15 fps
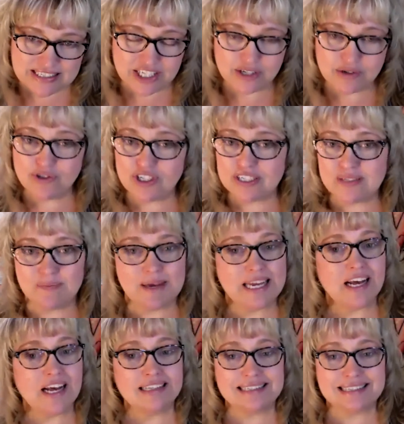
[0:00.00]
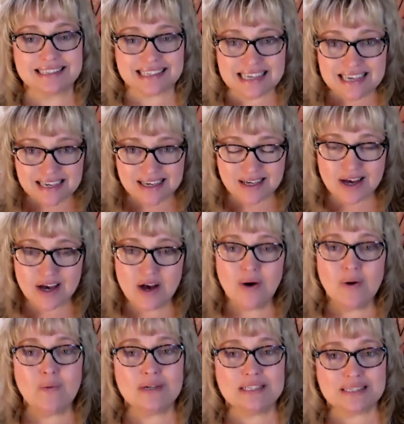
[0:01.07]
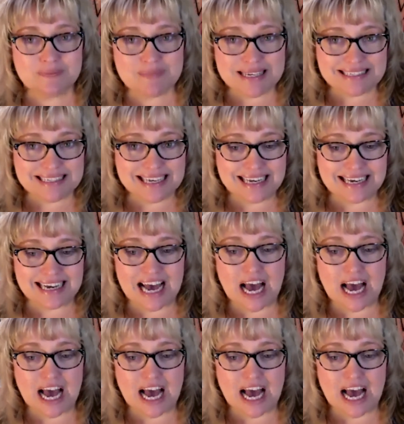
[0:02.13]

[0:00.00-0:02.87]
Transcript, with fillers: You just may not see what's missing.